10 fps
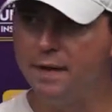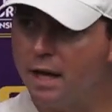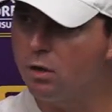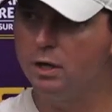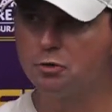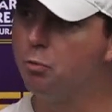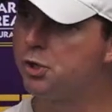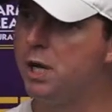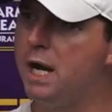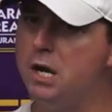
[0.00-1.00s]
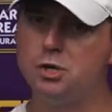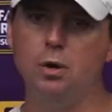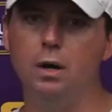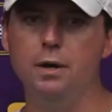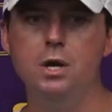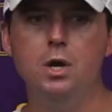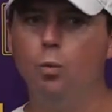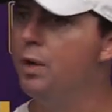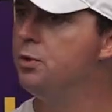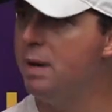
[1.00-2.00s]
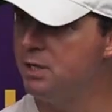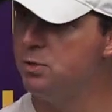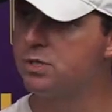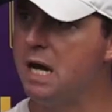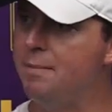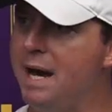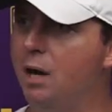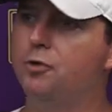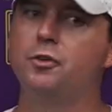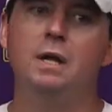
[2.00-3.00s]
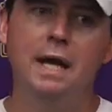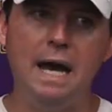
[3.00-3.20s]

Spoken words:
And the analytics will change on when you may use timeouts,